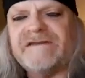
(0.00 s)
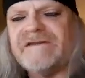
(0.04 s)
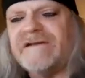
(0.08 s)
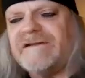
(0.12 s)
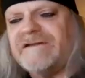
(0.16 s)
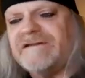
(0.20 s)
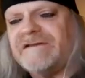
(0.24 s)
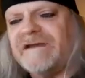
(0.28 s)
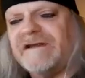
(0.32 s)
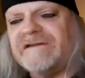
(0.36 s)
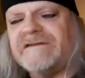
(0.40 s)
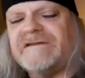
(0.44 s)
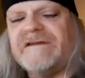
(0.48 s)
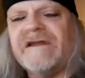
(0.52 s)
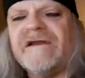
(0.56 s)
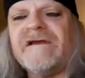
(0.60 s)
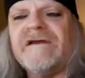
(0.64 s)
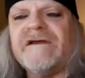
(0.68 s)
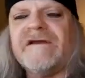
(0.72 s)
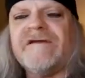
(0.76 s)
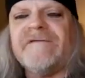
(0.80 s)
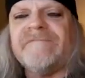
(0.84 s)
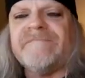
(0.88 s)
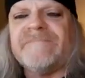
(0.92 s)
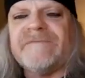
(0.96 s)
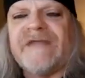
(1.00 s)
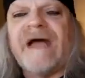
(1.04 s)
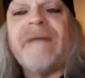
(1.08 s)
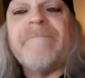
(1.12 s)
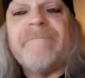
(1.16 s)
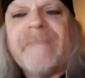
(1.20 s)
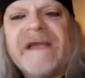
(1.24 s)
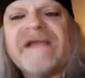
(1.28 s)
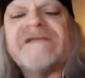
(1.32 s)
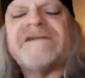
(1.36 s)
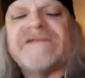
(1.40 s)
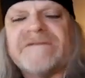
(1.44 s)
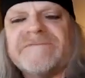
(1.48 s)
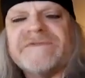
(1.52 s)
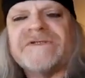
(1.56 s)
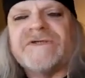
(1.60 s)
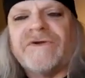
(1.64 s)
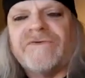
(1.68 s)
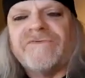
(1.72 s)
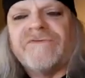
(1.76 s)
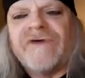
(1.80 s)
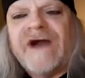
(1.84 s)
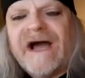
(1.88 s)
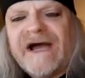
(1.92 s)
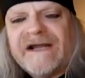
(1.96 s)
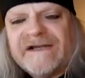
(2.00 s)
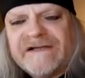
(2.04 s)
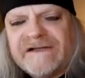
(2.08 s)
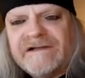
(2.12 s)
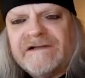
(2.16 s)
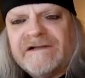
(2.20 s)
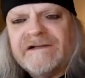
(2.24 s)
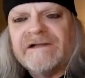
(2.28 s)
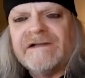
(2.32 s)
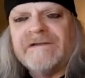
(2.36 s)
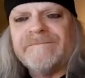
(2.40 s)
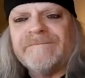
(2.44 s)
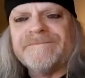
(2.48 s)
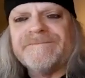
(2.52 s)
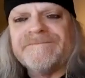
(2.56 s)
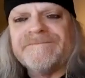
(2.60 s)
and that makes them so radical.